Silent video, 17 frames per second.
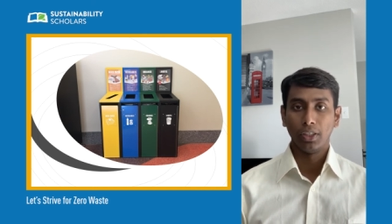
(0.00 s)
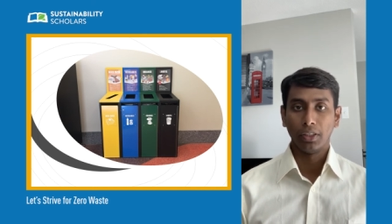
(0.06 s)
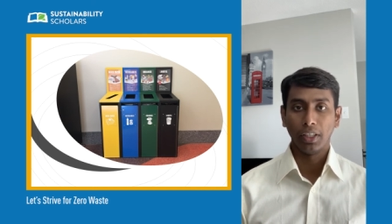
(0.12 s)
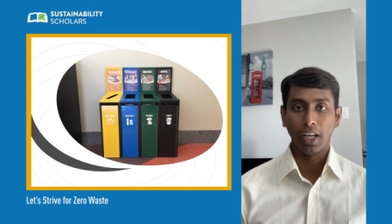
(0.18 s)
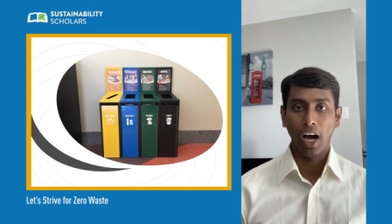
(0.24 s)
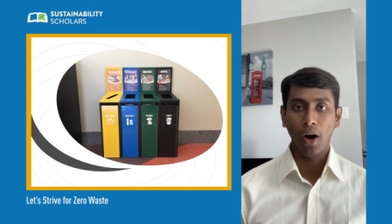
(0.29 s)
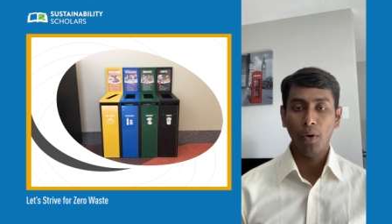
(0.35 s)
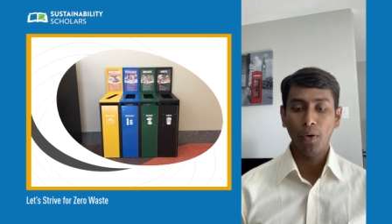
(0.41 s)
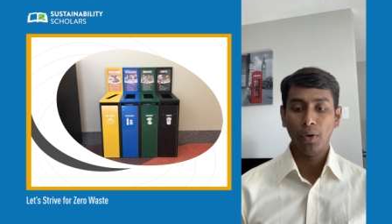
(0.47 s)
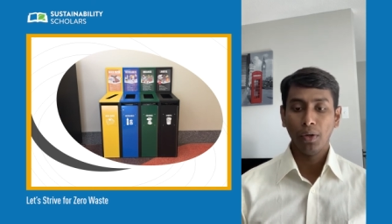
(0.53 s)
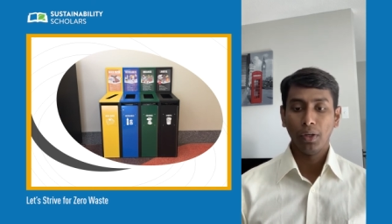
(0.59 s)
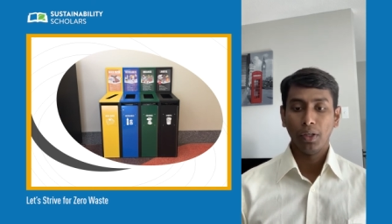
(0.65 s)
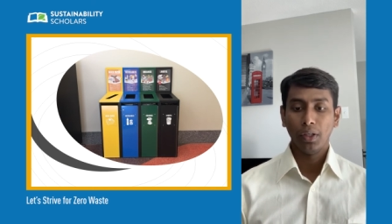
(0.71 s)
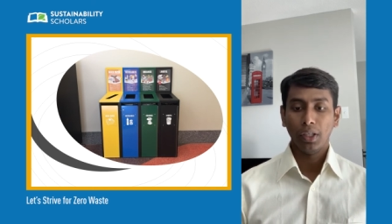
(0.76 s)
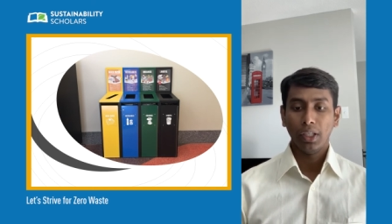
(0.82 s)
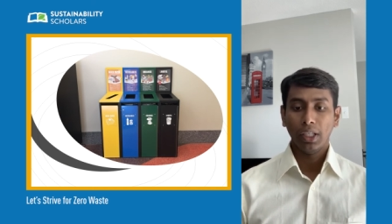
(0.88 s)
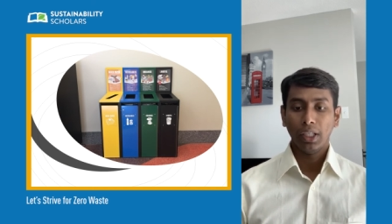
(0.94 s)
Now,
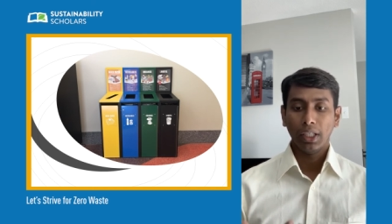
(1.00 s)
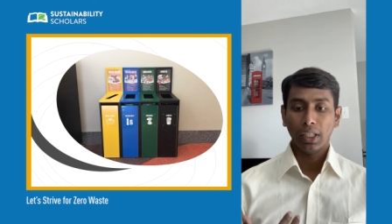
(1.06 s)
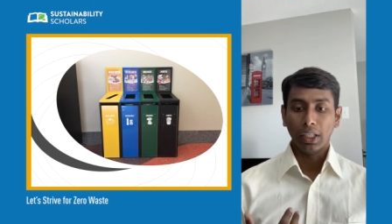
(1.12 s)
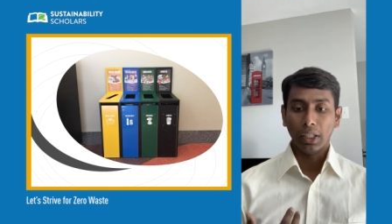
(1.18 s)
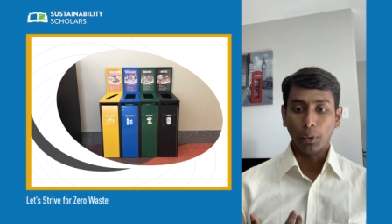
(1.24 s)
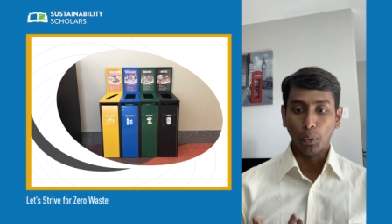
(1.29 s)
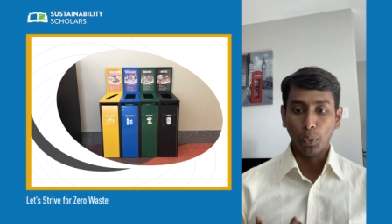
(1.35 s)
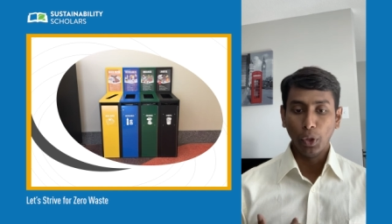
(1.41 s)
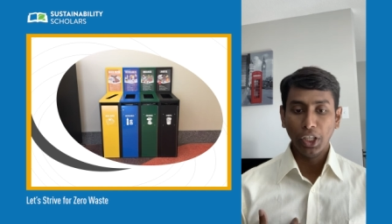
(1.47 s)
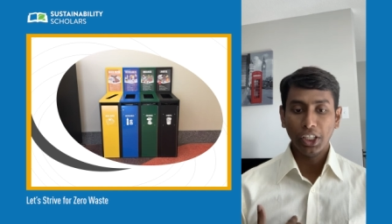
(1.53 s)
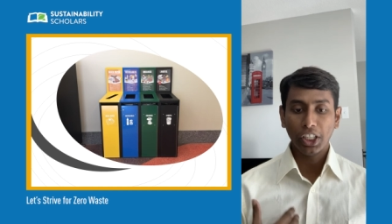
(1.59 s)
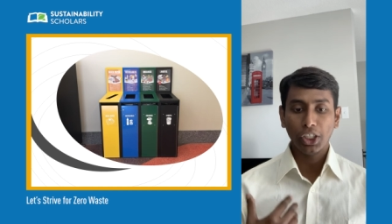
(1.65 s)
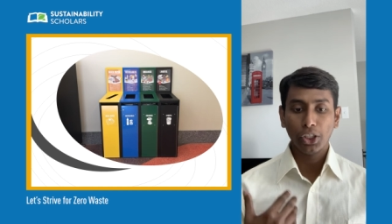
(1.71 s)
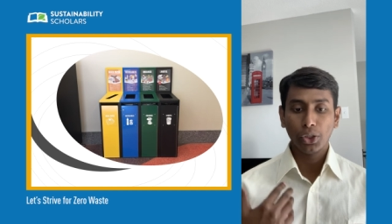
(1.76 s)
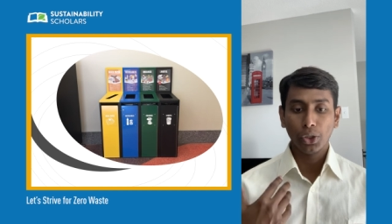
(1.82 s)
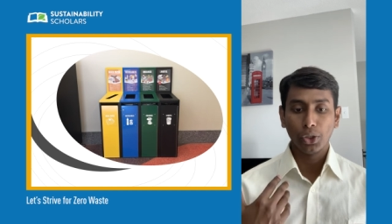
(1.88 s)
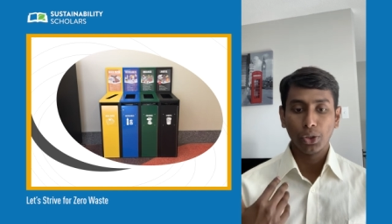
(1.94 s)
we
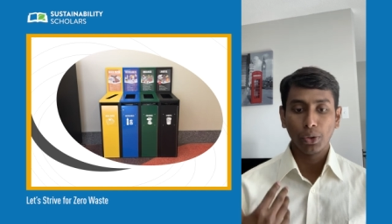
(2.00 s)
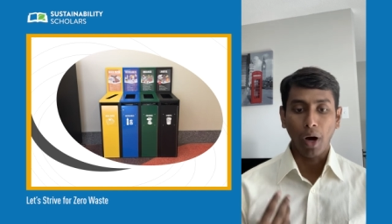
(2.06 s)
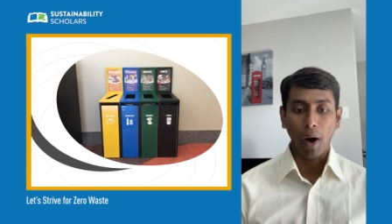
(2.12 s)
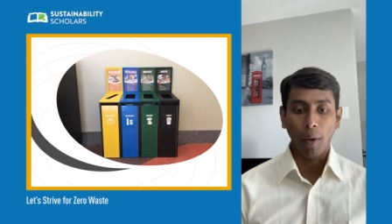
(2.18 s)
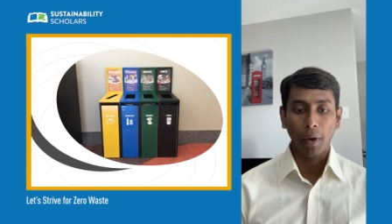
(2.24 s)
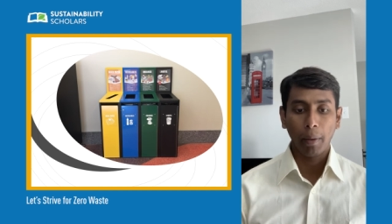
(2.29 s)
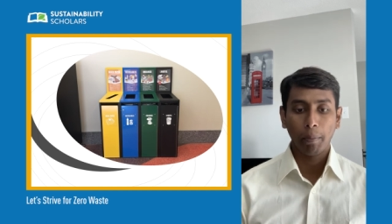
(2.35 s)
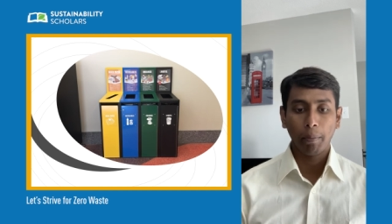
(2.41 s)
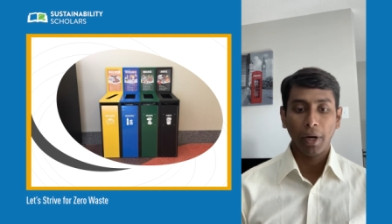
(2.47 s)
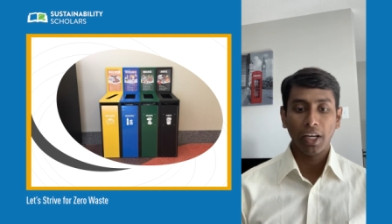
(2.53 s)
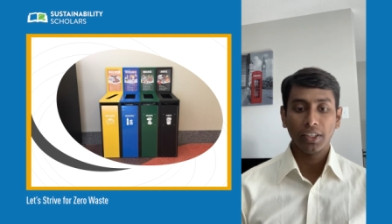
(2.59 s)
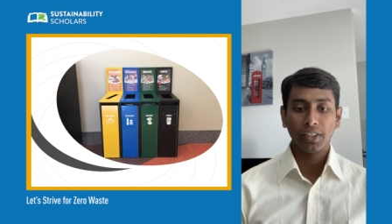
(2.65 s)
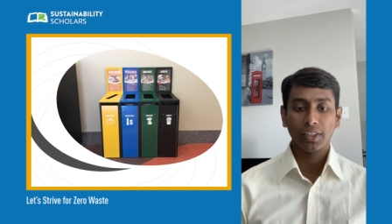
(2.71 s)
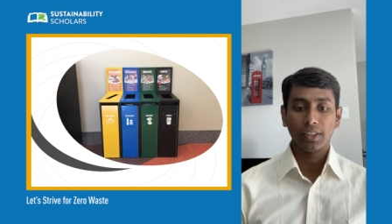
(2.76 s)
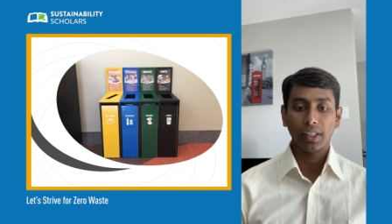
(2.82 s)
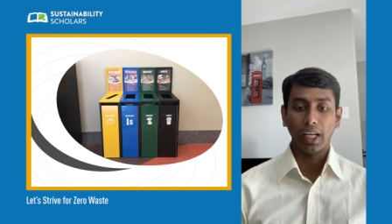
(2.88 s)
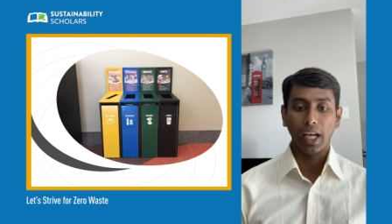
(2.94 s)
need to do our
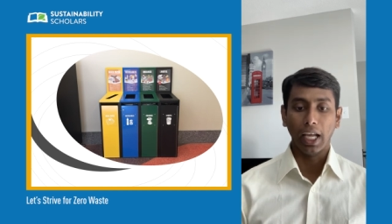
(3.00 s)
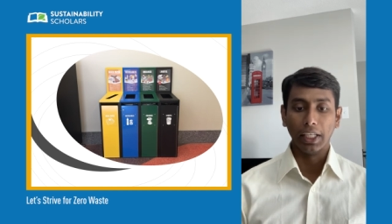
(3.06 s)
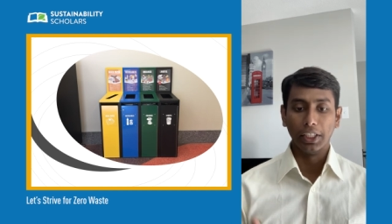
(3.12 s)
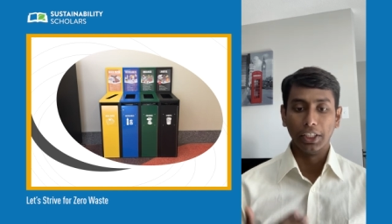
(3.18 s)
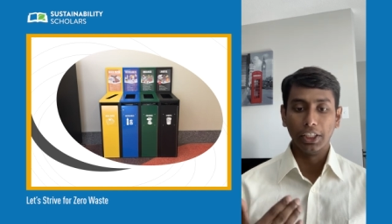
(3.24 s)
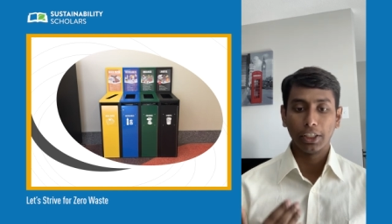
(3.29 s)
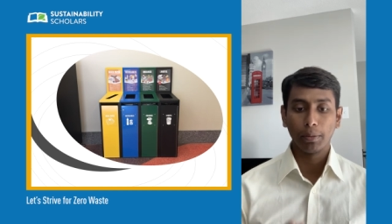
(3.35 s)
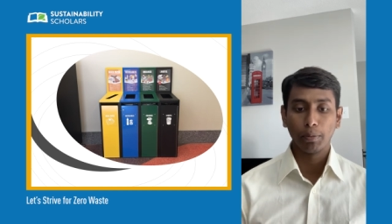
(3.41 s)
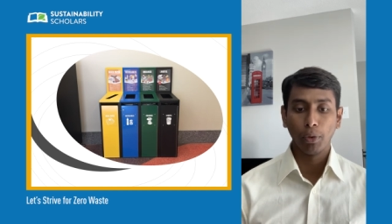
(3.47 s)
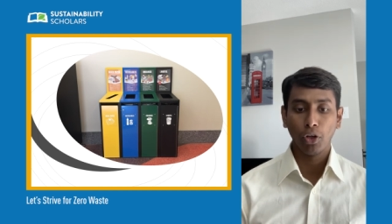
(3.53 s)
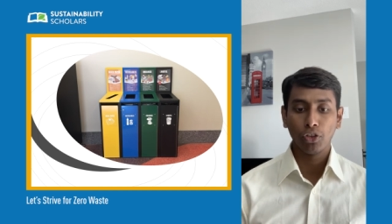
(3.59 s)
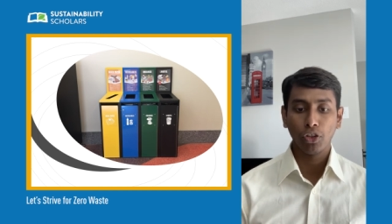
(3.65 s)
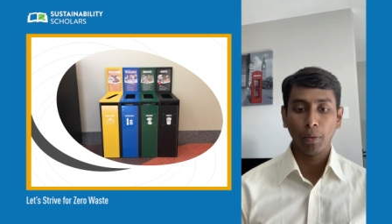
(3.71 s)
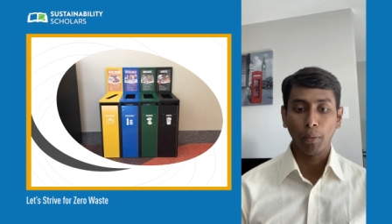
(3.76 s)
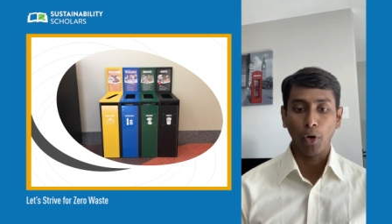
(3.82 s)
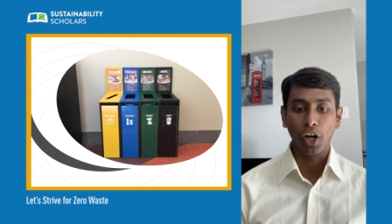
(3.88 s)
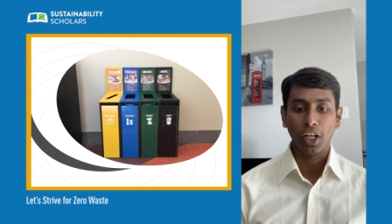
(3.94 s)
parts and dispose
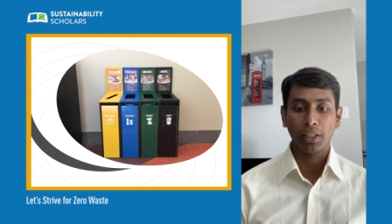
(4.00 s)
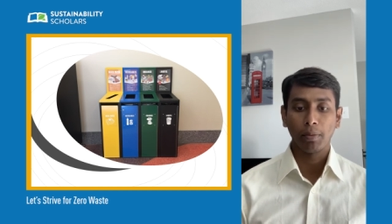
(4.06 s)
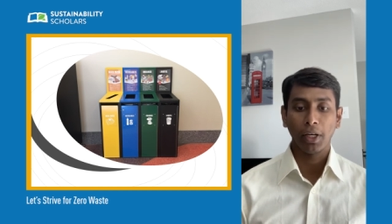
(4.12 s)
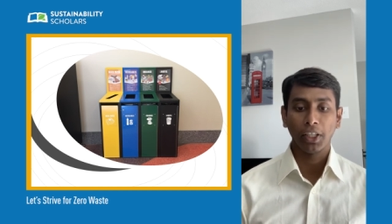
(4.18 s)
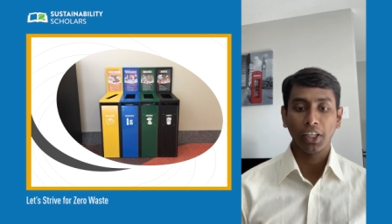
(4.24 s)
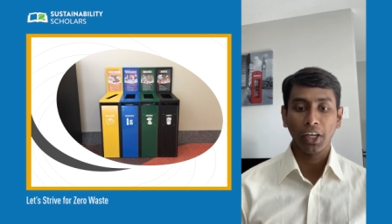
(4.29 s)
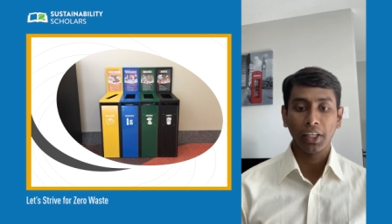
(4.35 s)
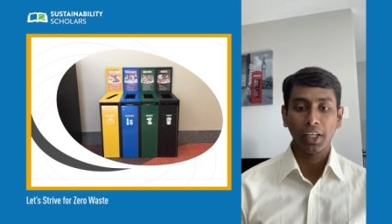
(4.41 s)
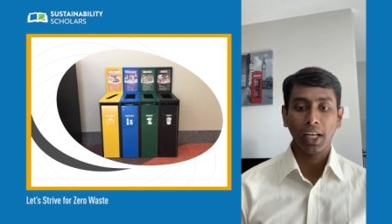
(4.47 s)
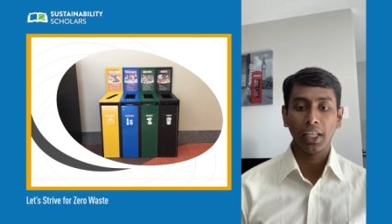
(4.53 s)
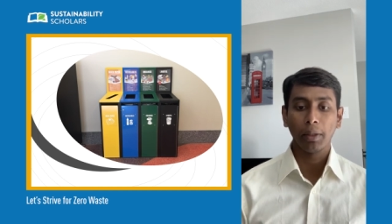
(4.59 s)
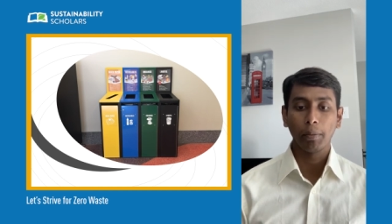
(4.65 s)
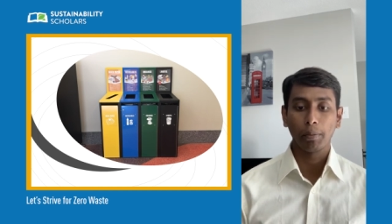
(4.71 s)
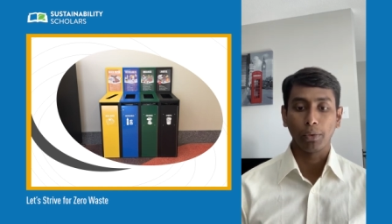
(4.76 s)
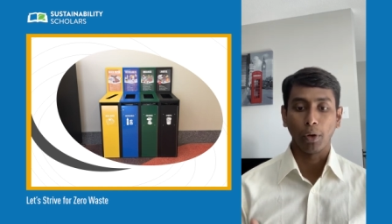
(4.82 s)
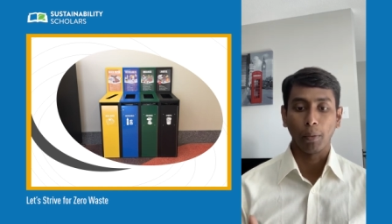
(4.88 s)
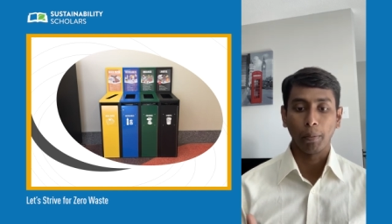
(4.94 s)
of waste material in
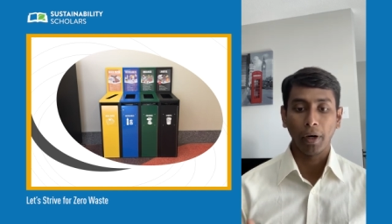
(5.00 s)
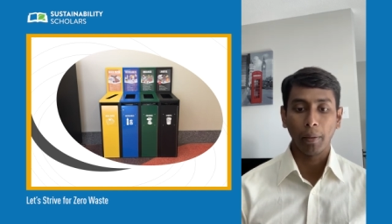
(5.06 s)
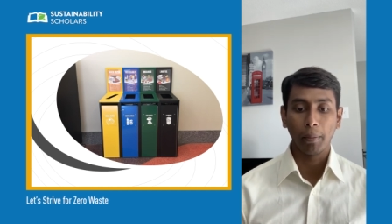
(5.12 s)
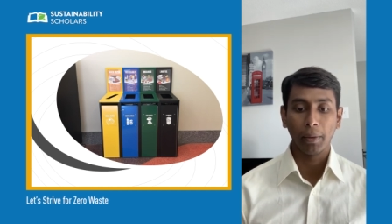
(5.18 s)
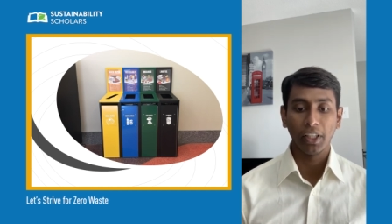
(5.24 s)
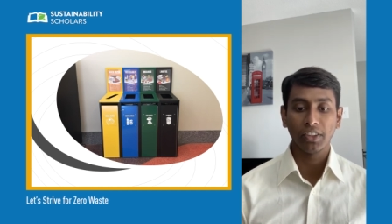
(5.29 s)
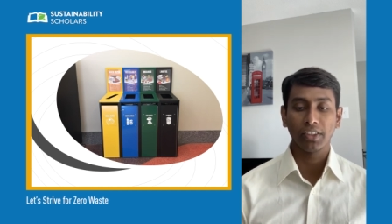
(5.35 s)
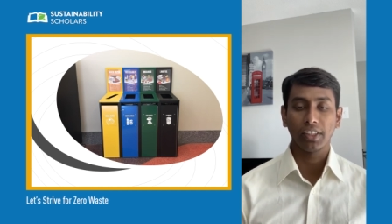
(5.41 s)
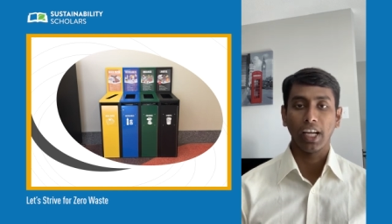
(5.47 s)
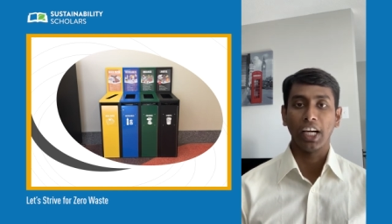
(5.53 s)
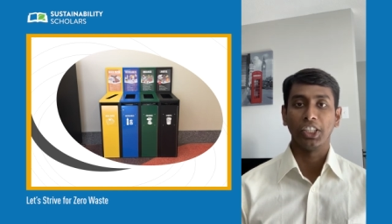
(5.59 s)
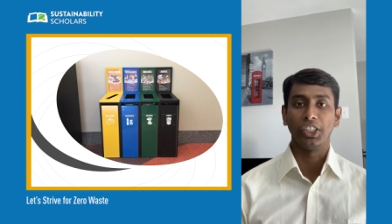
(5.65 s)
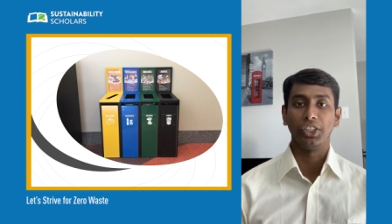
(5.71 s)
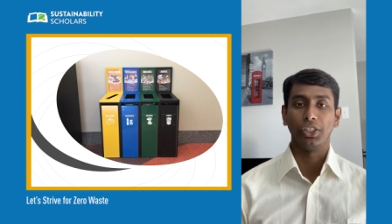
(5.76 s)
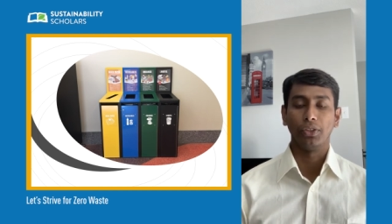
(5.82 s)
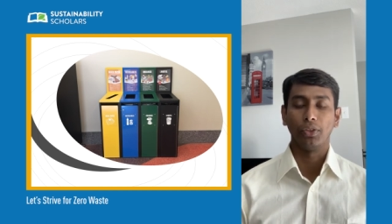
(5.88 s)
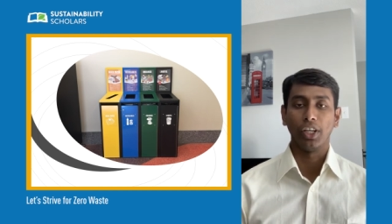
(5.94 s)
proper bins
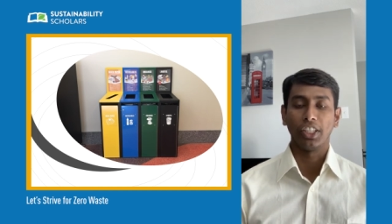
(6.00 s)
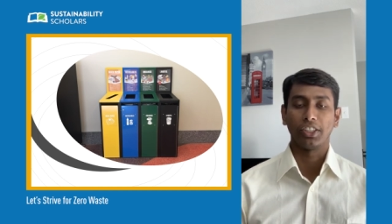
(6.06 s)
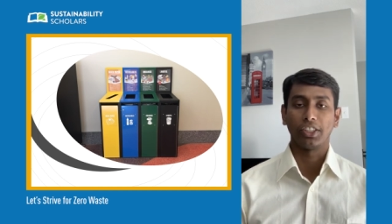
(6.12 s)
at zero